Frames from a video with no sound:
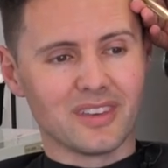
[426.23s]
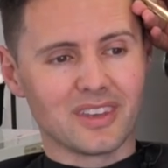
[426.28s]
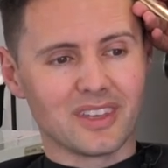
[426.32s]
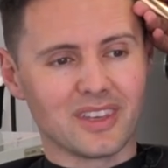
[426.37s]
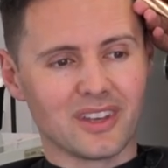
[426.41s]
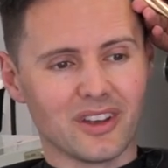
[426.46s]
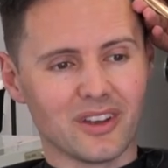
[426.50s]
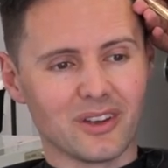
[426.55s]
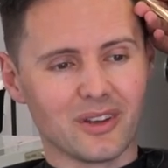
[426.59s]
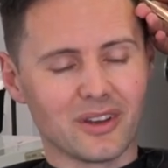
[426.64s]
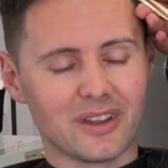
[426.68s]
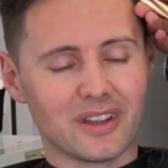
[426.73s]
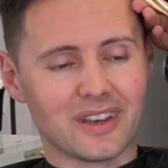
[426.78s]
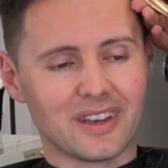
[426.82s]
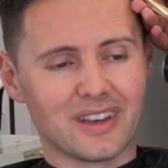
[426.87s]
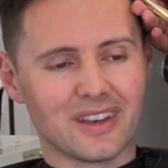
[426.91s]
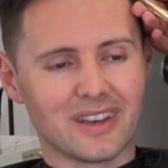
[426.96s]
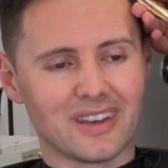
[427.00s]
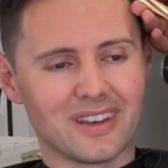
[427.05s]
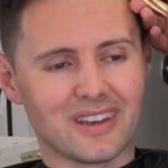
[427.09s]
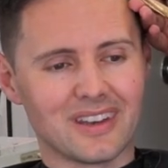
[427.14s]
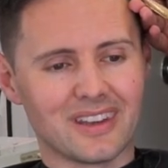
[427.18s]
you know,
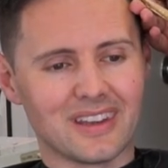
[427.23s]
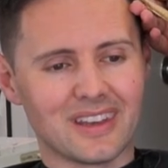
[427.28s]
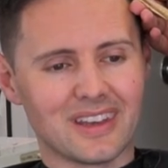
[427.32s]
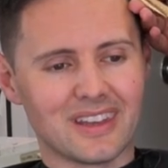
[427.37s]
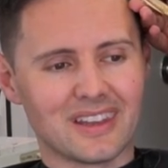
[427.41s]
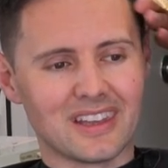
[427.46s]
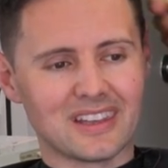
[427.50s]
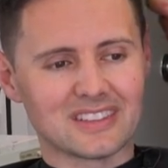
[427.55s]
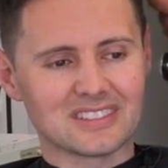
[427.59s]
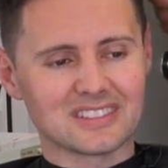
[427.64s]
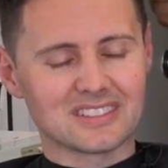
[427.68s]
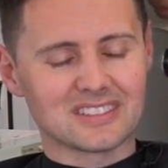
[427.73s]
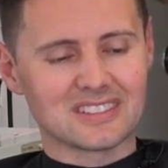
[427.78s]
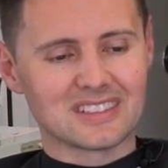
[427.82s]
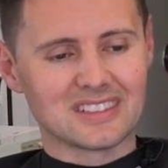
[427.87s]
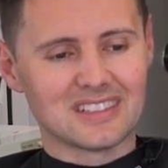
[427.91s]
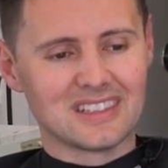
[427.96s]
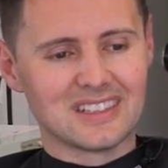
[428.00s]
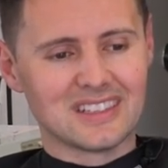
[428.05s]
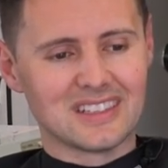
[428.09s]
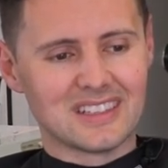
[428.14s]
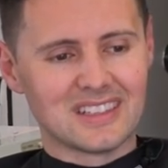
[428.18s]
and that's
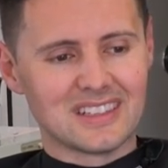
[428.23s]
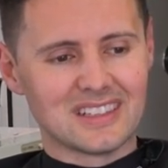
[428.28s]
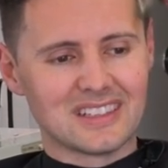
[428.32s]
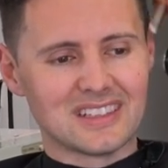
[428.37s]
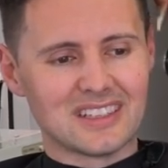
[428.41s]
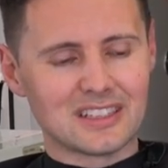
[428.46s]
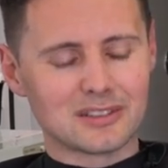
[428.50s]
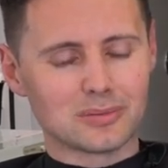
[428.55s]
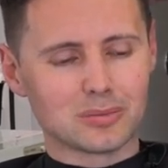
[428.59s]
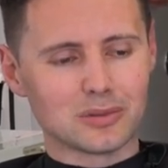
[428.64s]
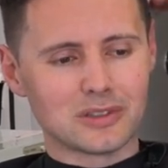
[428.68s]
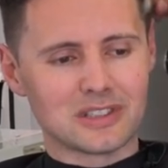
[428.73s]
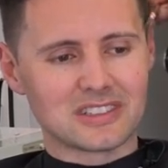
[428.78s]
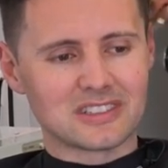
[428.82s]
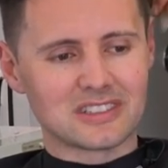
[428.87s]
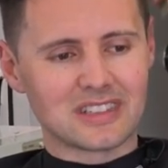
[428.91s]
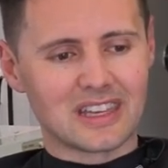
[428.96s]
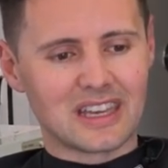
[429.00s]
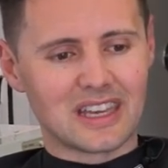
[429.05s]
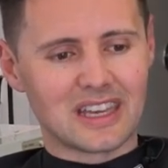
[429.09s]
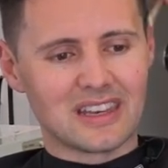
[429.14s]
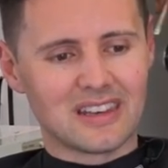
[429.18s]
pretty
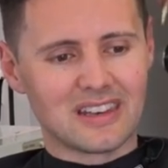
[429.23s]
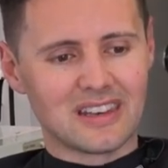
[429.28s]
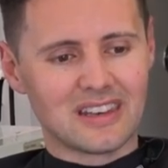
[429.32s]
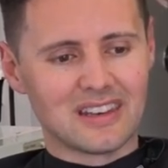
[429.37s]
sad.